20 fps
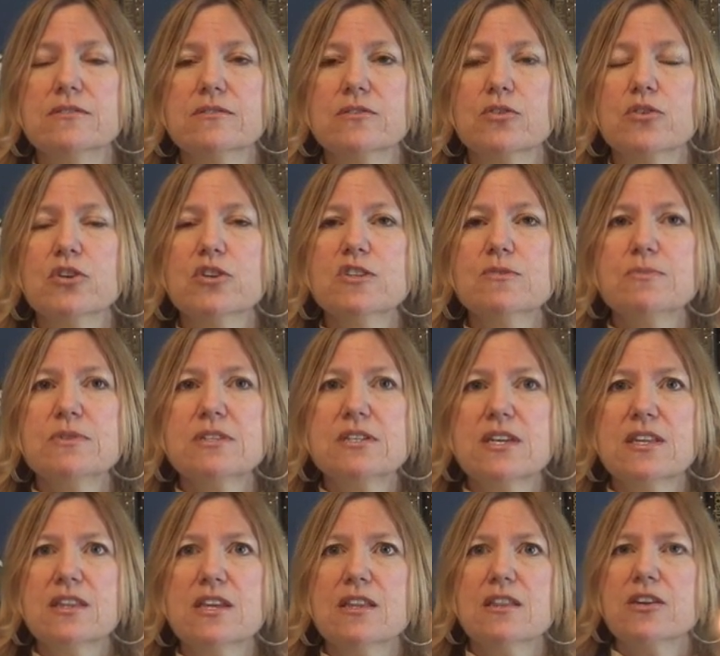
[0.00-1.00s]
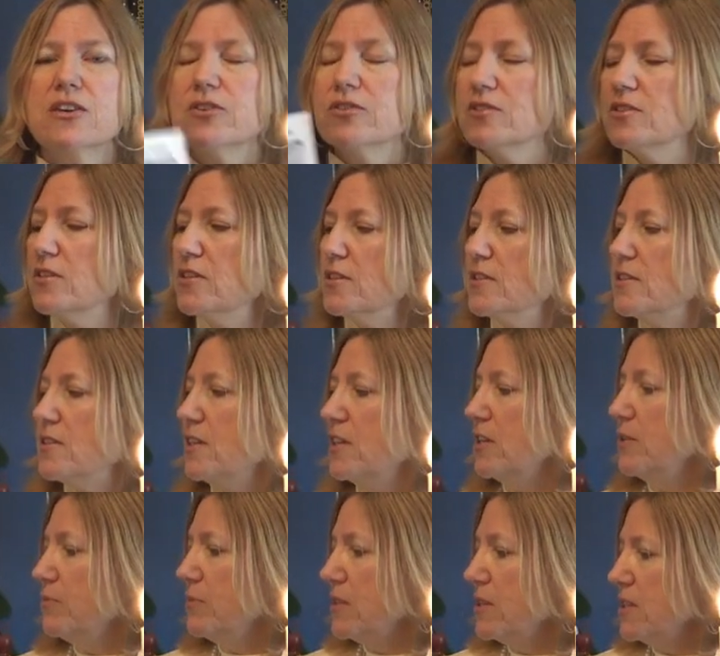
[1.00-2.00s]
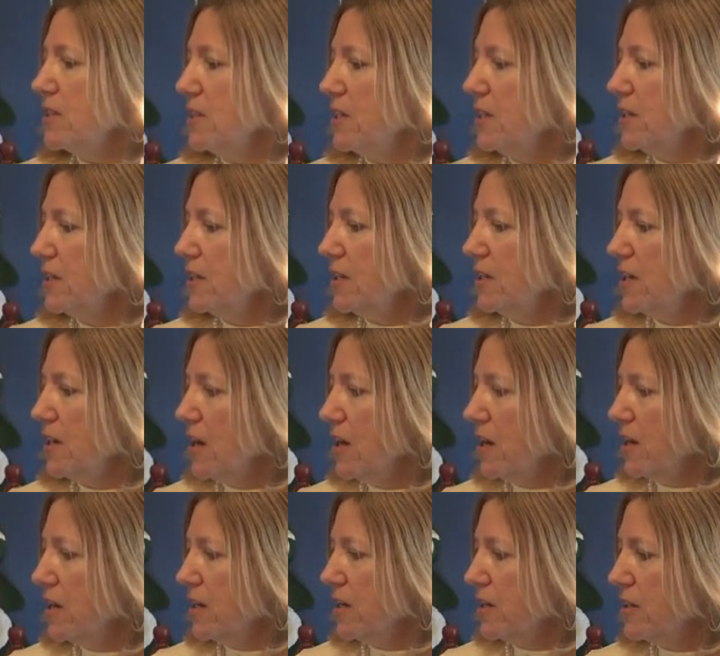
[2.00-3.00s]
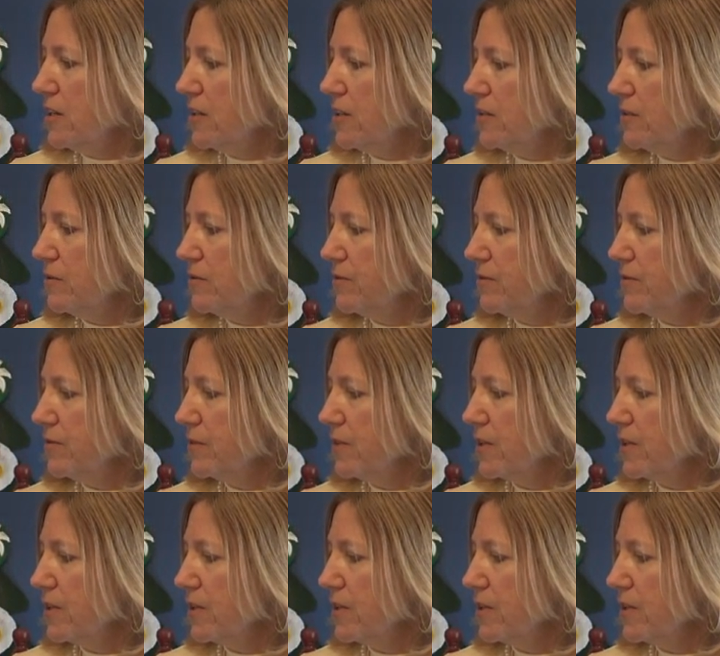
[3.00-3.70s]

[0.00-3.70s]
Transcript: Christmas. I think there's the solemnity of